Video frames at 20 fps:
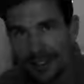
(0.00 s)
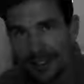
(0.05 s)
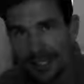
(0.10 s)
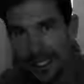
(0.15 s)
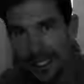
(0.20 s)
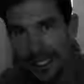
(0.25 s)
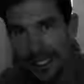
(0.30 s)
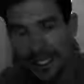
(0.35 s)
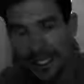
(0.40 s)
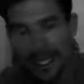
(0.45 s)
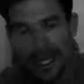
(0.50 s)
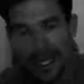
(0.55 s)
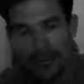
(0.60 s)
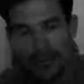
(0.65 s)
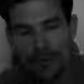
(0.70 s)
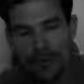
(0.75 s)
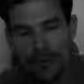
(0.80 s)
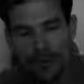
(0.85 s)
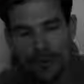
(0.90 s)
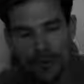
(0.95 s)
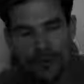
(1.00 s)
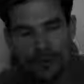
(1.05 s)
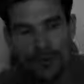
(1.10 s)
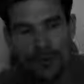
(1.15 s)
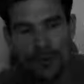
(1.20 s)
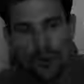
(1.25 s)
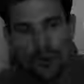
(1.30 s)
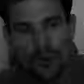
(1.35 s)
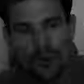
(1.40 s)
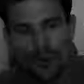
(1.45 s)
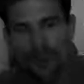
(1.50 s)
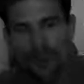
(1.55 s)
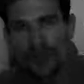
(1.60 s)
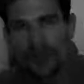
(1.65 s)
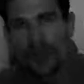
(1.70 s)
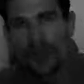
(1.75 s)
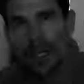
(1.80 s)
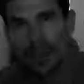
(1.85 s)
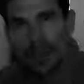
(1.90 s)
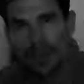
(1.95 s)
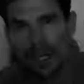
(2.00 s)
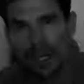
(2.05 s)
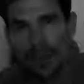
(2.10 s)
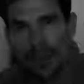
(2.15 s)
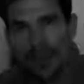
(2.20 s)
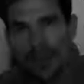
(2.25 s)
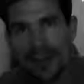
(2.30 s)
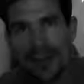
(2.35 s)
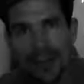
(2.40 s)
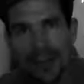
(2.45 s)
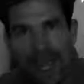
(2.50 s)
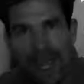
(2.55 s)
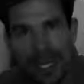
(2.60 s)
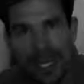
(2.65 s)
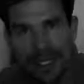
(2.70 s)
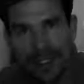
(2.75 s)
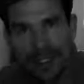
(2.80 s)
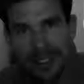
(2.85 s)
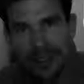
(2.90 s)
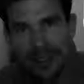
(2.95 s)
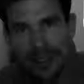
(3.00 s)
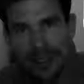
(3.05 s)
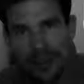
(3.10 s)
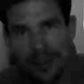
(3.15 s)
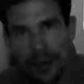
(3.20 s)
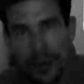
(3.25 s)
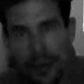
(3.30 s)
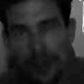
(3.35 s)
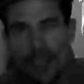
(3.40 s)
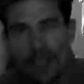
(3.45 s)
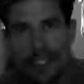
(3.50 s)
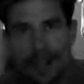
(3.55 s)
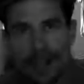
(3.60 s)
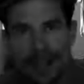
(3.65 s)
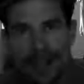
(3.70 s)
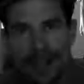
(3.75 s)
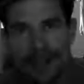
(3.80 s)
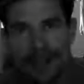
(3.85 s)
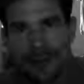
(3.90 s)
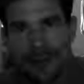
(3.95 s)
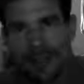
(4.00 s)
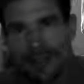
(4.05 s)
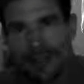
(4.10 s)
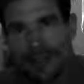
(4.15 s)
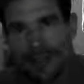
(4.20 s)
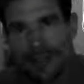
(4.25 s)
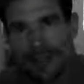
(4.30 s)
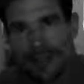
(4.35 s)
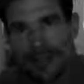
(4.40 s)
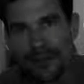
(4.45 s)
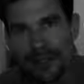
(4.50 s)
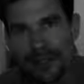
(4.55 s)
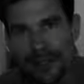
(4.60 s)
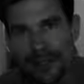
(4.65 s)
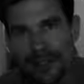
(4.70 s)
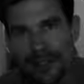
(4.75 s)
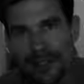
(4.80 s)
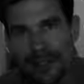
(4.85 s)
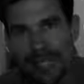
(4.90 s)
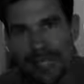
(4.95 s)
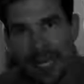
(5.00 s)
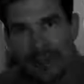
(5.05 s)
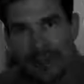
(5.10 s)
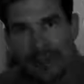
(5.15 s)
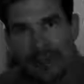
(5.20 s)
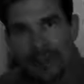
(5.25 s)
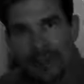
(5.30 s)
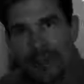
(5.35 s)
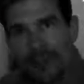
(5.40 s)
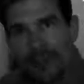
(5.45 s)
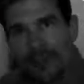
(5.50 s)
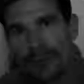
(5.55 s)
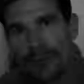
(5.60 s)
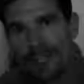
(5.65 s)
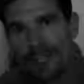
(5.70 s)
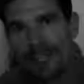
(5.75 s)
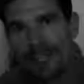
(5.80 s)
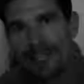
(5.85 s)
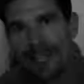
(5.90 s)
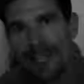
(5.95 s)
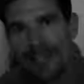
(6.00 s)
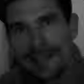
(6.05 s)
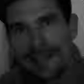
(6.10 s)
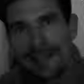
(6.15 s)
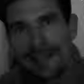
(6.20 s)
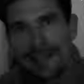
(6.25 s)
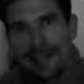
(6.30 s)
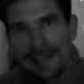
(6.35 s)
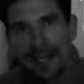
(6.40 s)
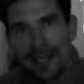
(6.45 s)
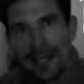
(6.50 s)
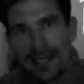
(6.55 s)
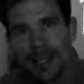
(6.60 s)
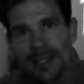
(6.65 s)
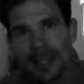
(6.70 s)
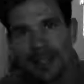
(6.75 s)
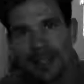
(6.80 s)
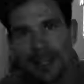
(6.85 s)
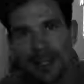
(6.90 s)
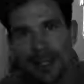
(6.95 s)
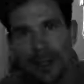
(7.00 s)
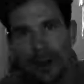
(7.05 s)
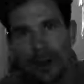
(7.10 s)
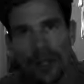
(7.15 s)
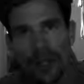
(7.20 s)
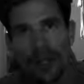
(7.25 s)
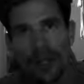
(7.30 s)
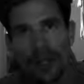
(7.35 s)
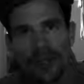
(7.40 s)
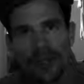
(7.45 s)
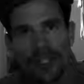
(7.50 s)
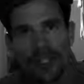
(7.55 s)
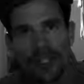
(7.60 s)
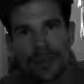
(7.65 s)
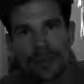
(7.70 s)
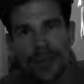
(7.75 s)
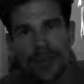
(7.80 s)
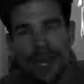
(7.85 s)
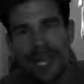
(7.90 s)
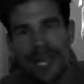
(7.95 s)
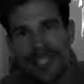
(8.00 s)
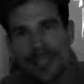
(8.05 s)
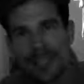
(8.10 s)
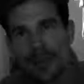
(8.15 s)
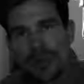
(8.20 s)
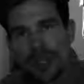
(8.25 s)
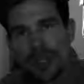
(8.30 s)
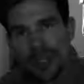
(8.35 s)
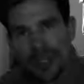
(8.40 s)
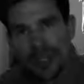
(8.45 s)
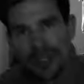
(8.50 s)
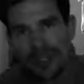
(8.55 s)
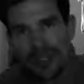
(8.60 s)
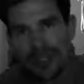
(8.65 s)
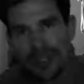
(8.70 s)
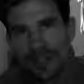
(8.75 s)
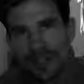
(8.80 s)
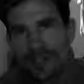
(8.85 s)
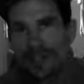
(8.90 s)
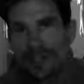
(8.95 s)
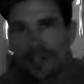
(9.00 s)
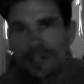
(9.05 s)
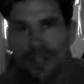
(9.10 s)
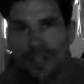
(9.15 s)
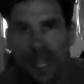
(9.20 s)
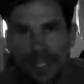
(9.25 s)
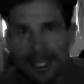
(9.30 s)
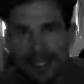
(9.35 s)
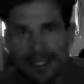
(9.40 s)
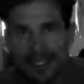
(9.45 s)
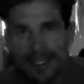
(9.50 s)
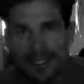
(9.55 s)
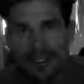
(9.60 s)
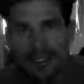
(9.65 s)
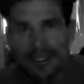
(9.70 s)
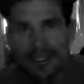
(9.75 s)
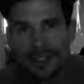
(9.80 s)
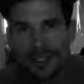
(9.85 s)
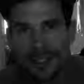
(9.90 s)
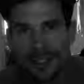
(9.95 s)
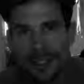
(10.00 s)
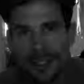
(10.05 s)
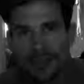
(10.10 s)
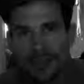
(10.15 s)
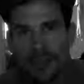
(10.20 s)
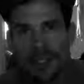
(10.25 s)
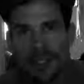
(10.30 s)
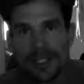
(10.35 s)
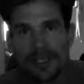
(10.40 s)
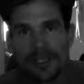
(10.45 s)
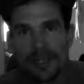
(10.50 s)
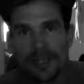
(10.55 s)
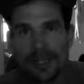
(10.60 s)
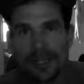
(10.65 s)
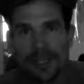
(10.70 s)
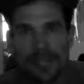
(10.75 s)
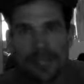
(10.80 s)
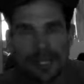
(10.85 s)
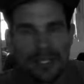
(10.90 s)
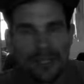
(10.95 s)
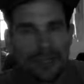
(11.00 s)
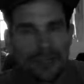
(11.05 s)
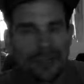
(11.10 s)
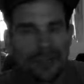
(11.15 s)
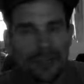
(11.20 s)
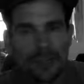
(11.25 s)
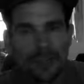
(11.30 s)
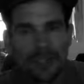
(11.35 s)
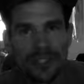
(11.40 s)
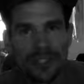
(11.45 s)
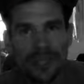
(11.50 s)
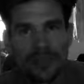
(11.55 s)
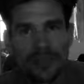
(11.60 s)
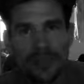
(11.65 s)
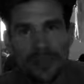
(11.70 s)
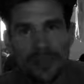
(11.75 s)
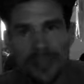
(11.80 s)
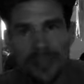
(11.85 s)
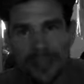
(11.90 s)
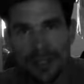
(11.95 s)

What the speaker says: And now with Raw Till 4, it's different because I recommend the cycling and the early nights and all that stuff. So basically, everything that Freely teaches today, 99% of it, I taught her. The cycling. If Freely didn't meet me, she'd still be some